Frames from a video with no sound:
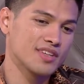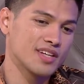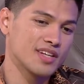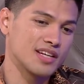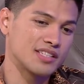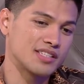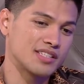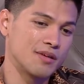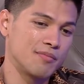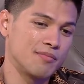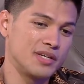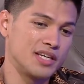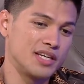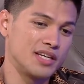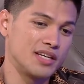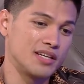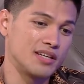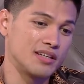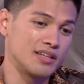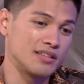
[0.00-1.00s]
Kasi
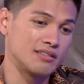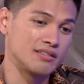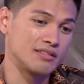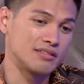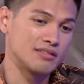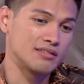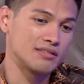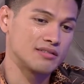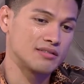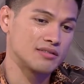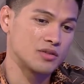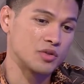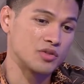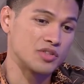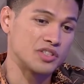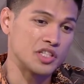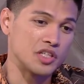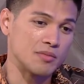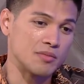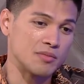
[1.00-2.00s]
being
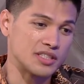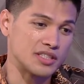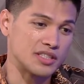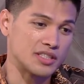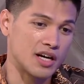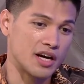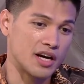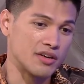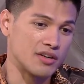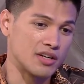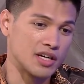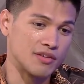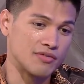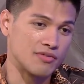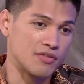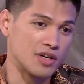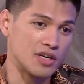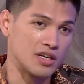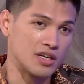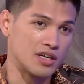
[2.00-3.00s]
kung sino man siya ngayon,
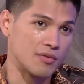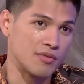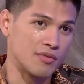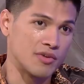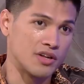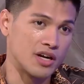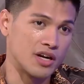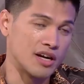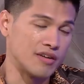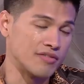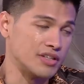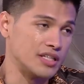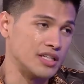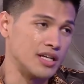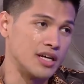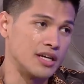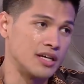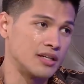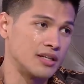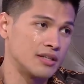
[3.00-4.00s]
I fall in love with her every
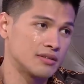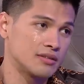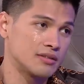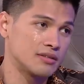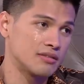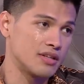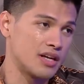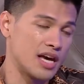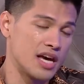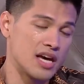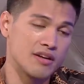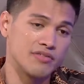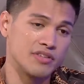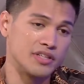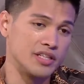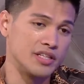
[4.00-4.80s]
day. Every